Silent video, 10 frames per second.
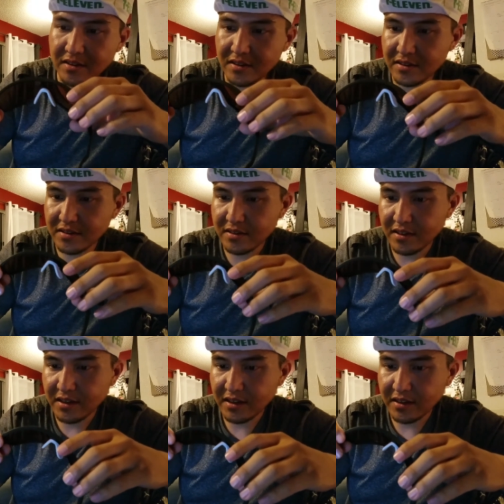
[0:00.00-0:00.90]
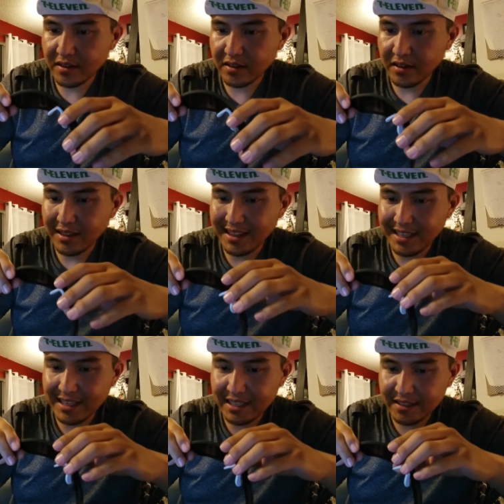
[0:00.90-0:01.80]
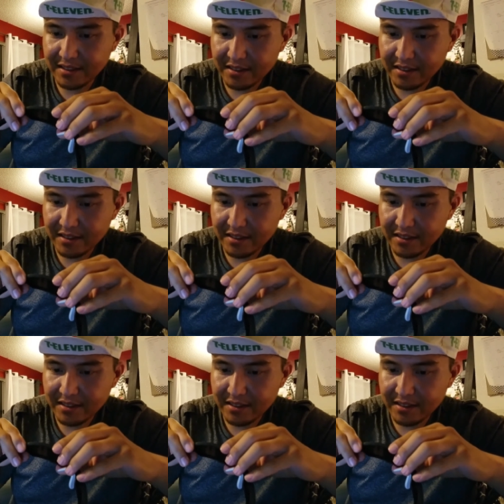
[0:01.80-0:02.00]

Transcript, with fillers: is like a light